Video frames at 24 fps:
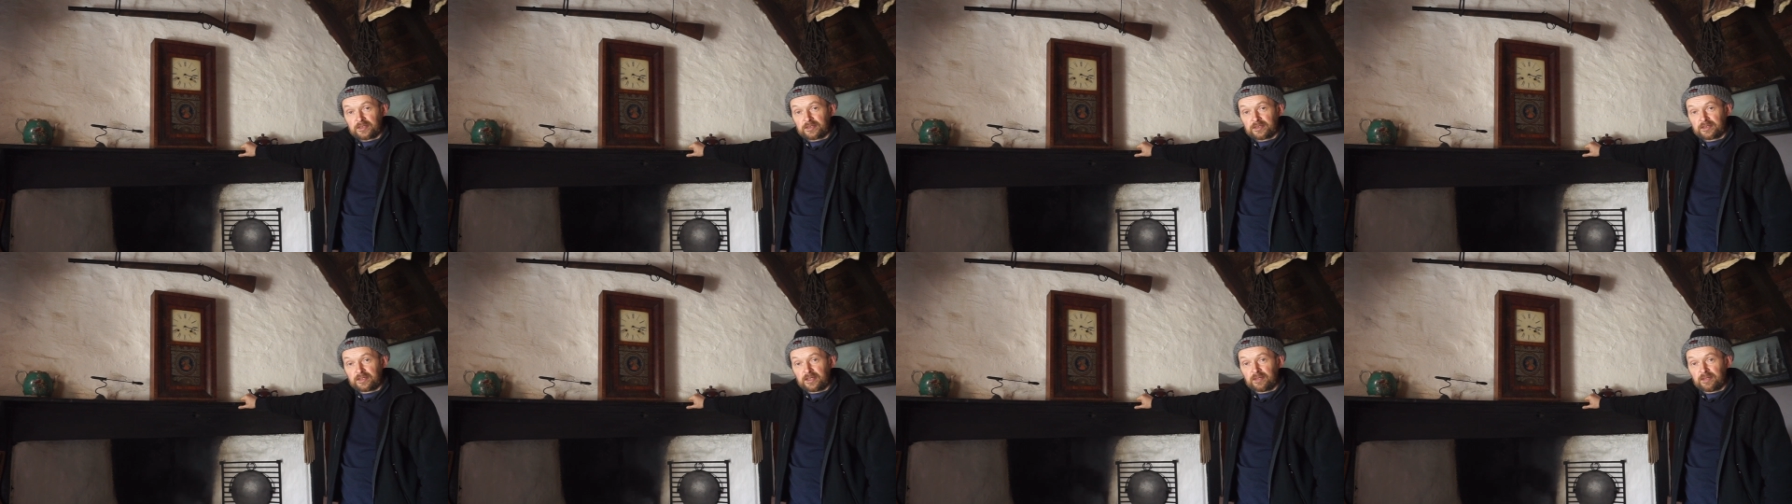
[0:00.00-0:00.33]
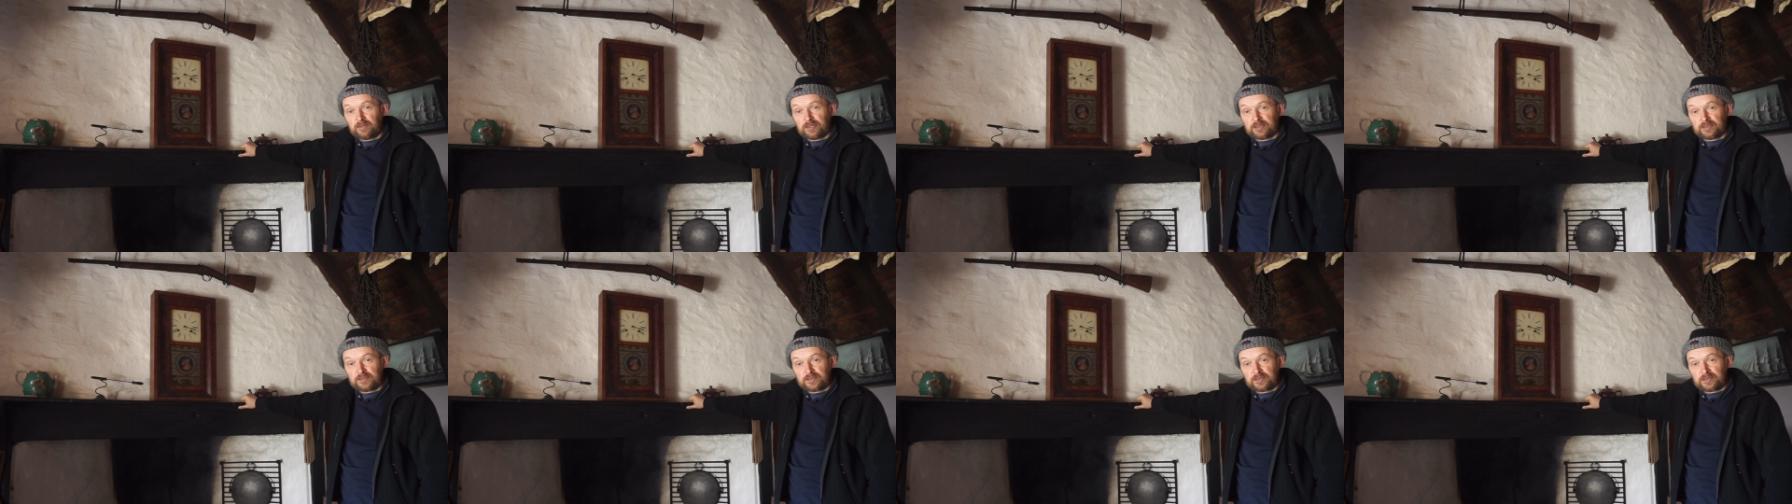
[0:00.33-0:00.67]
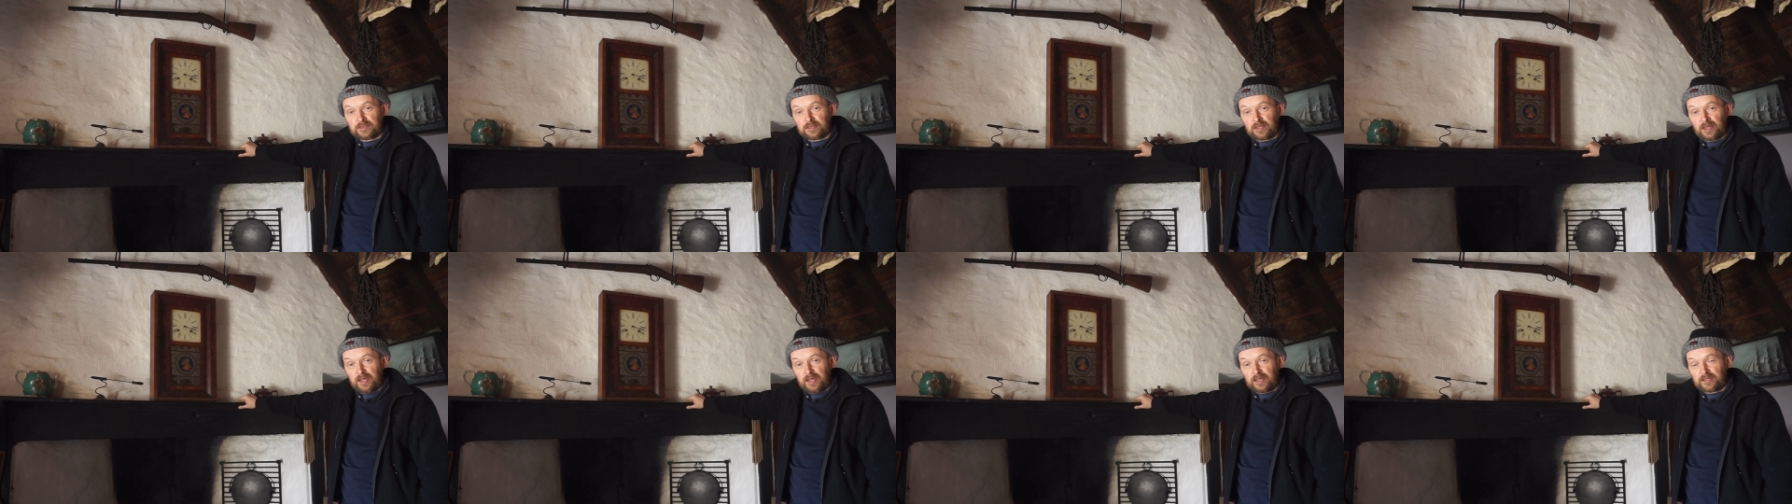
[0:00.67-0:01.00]
came into
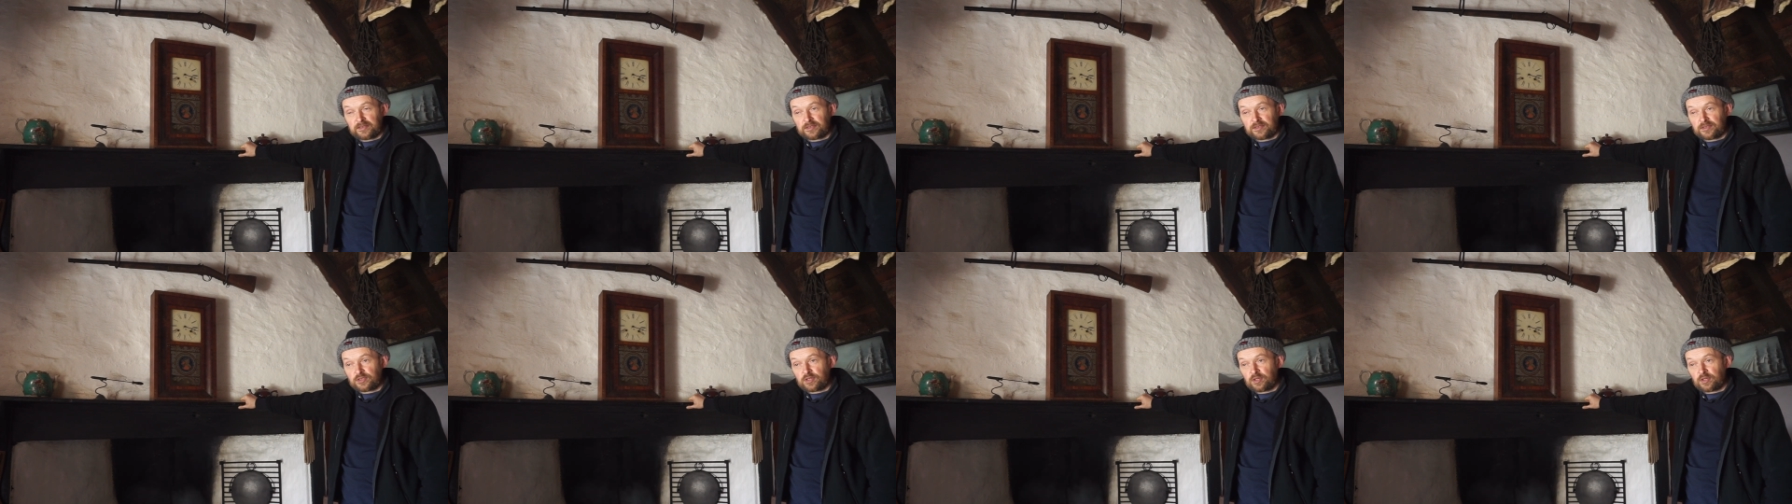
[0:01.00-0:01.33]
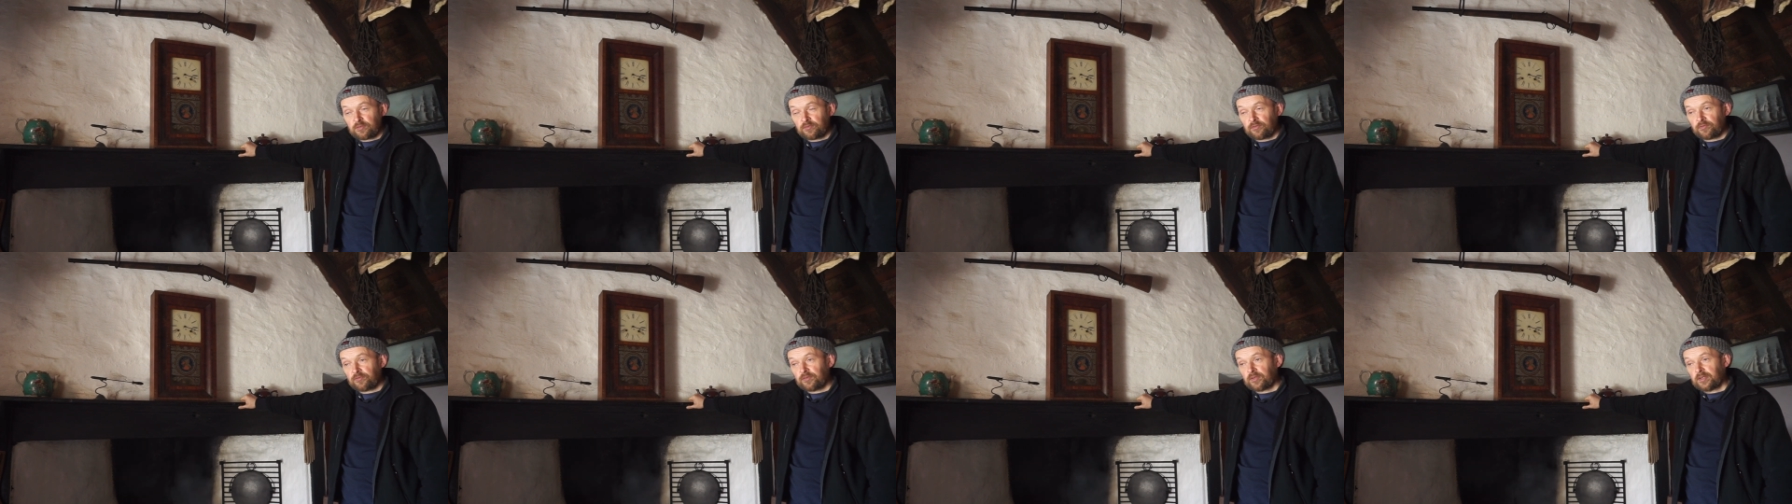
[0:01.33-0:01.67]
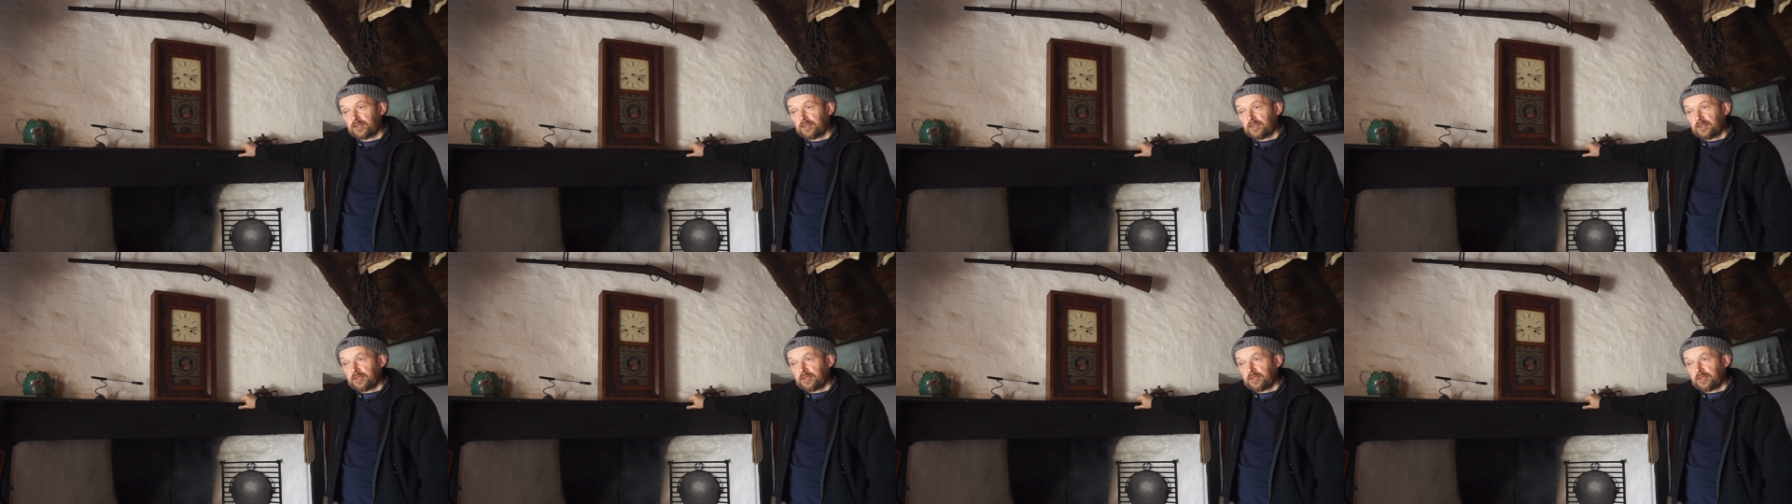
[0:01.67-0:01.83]
the hands of